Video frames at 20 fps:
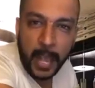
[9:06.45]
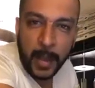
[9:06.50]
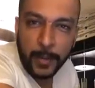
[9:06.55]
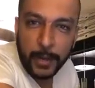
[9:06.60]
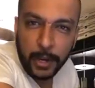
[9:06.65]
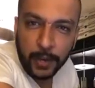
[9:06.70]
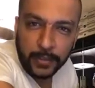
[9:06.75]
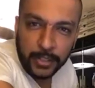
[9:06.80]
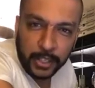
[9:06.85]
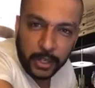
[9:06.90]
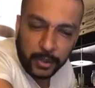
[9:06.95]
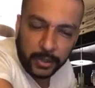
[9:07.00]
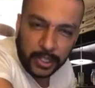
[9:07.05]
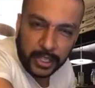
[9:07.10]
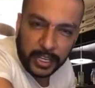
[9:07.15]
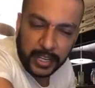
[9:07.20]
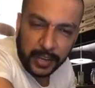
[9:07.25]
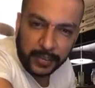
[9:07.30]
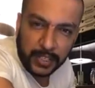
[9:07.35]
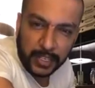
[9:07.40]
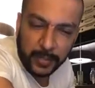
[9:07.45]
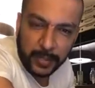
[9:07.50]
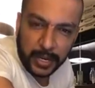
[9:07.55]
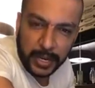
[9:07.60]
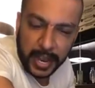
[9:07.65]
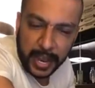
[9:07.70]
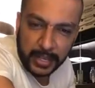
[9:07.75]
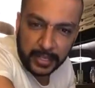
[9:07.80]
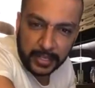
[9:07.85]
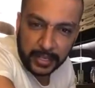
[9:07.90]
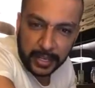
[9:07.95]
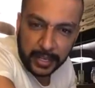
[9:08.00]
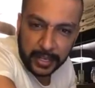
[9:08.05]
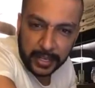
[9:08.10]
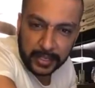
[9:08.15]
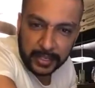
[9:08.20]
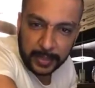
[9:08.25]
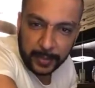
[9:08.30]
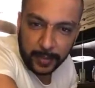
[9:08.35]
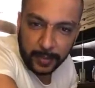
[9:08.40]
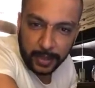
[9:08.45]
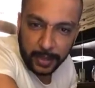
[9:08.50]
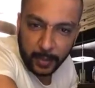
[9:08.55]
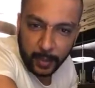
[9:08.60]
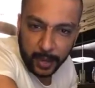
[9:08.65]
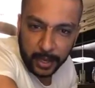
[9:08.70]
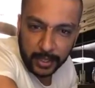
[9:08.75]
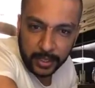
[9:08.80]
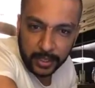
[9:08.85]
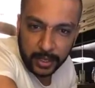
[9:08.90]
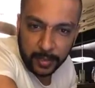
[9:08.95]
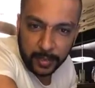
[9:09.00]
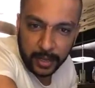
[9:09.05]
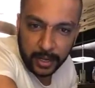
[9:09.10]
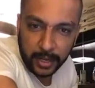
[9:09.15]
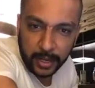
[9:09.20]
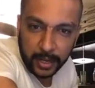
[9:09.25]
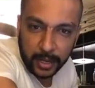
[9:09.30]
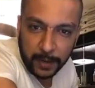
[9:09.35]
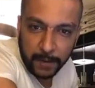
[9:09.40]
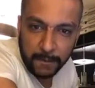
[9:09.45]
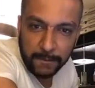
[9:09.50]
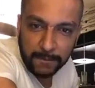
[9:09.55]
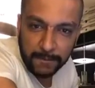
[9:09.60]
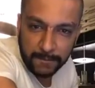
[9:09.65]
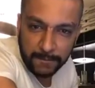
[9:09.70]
How many of you have seen me dancing in some of the events or something like that?